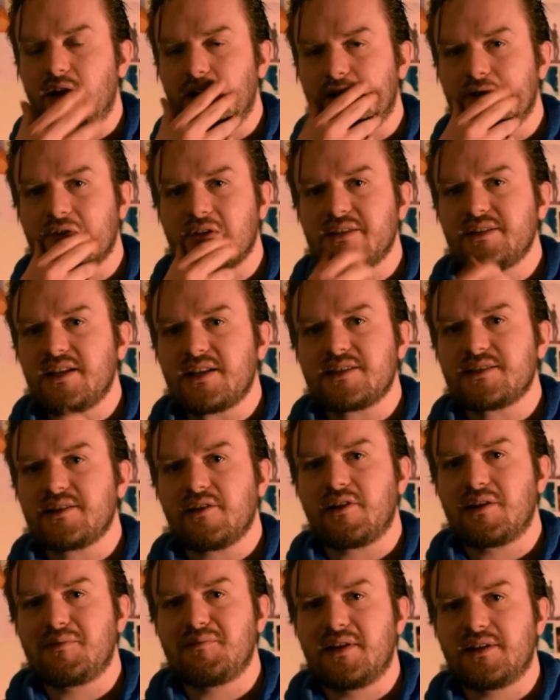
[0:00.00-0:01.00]
And it doesn't
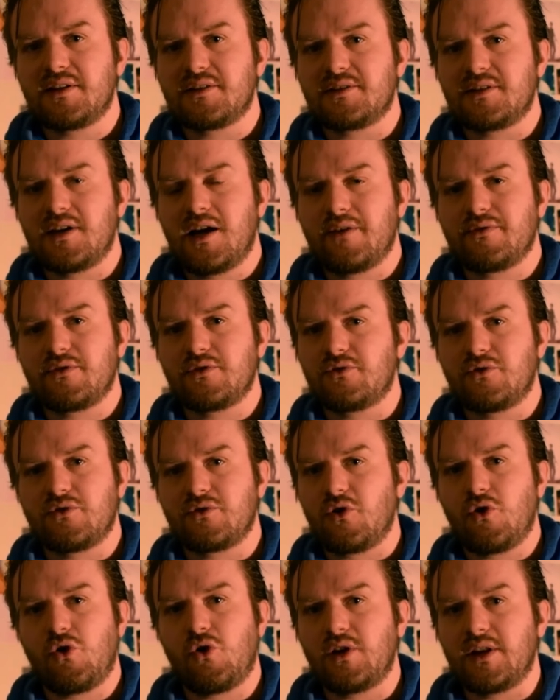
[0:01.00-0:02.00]
necessarily mean that you have to do
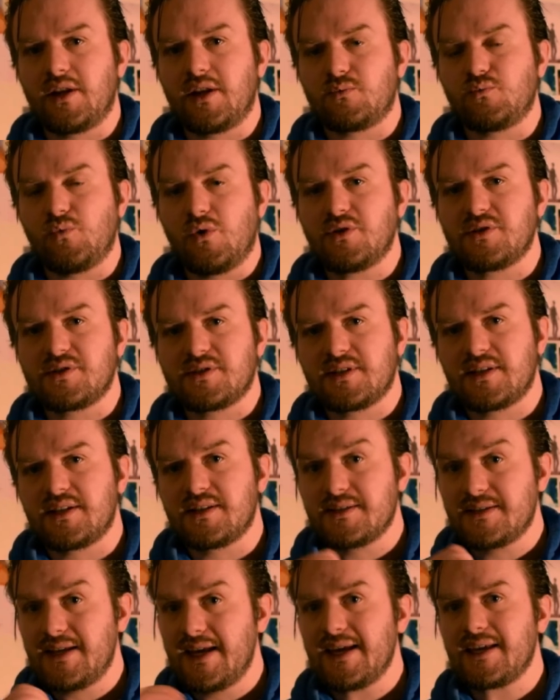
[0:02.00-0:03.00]
it all at once.
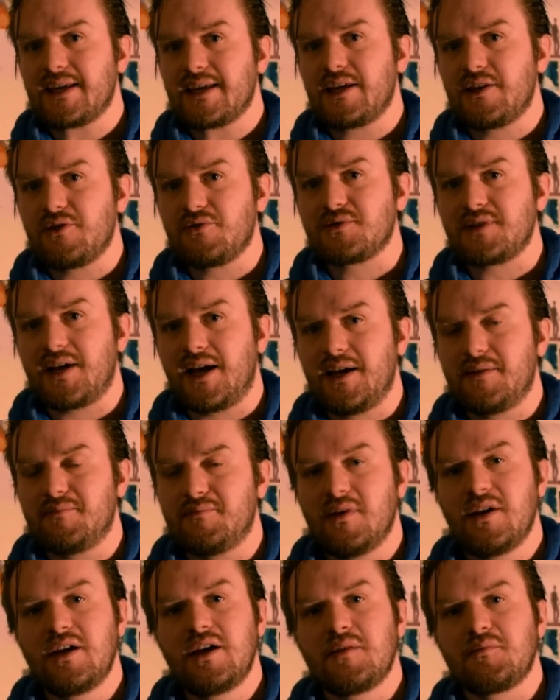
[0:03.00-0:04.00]
Take your time,
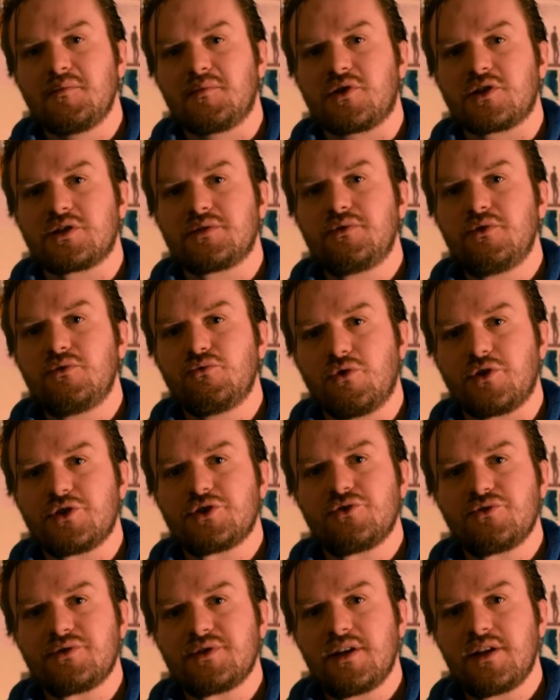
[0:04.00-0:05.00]
because if you
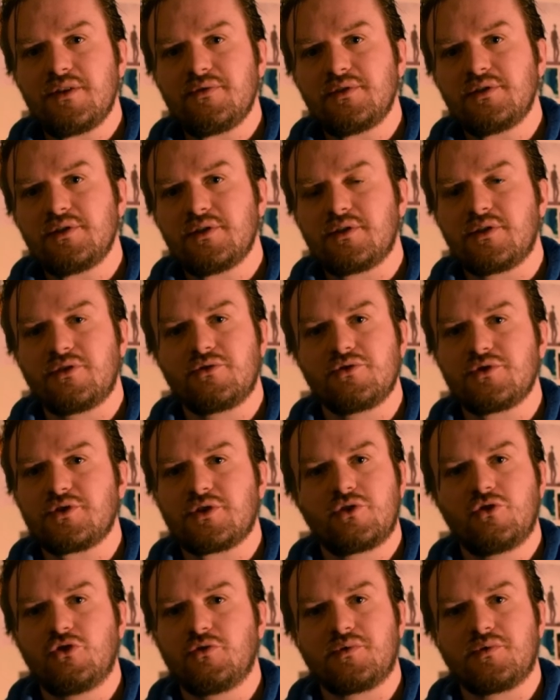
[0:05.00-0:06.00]
rush yourself into it, you're just
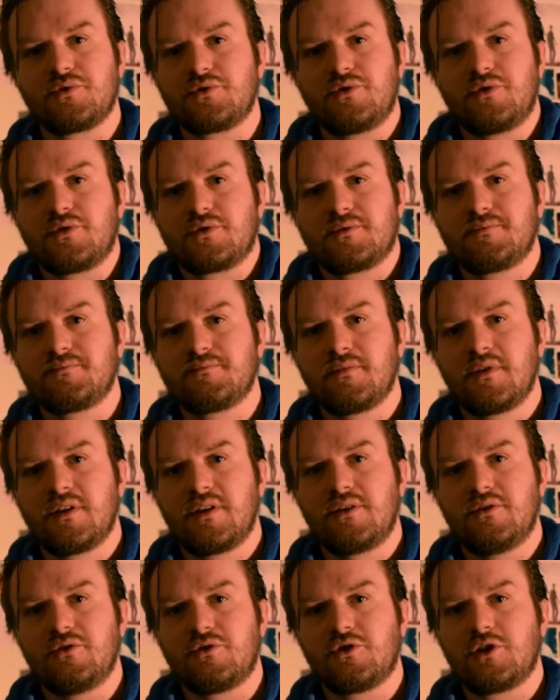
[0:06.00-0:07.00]
going to overdo it.
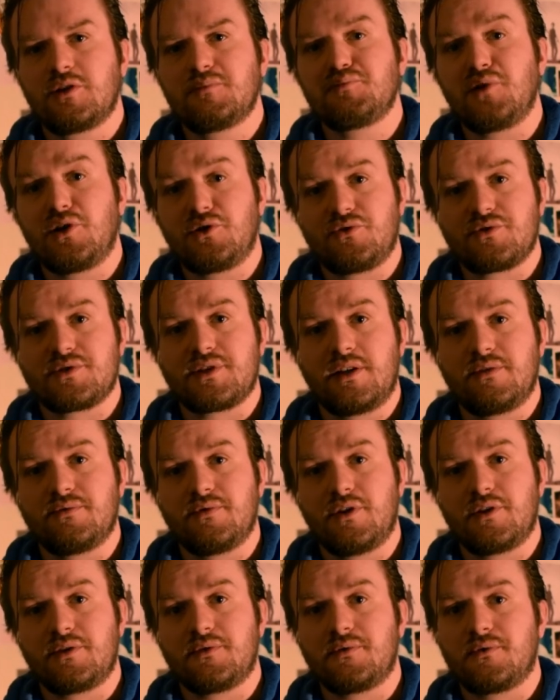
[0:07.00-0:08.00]
You're going to burn yourself
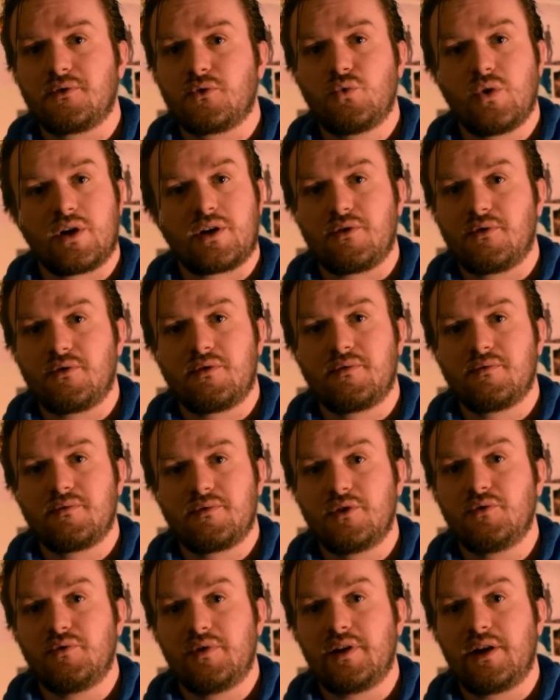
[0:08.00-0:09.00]
out quicker.
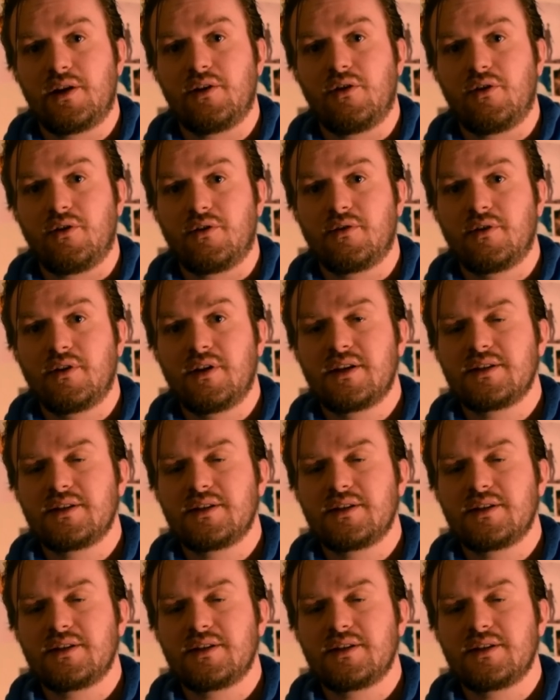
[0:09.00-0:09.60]
You really are.